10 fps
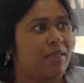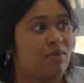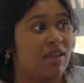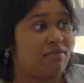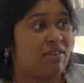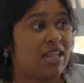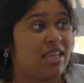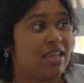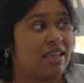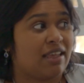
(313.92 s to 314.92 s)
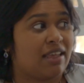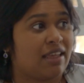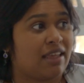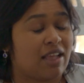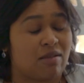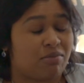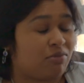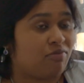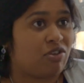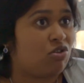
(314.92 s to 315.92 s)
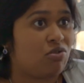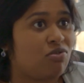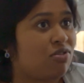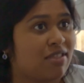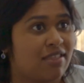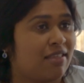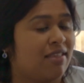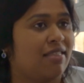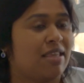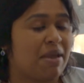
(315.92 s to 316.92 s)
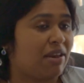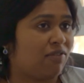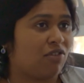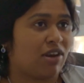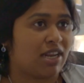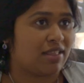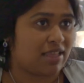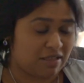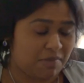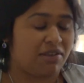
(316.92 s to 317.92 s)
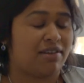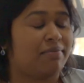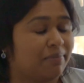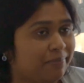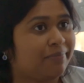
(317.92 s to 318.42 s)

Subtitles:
we can really help reduce the amount of chronic disease burden.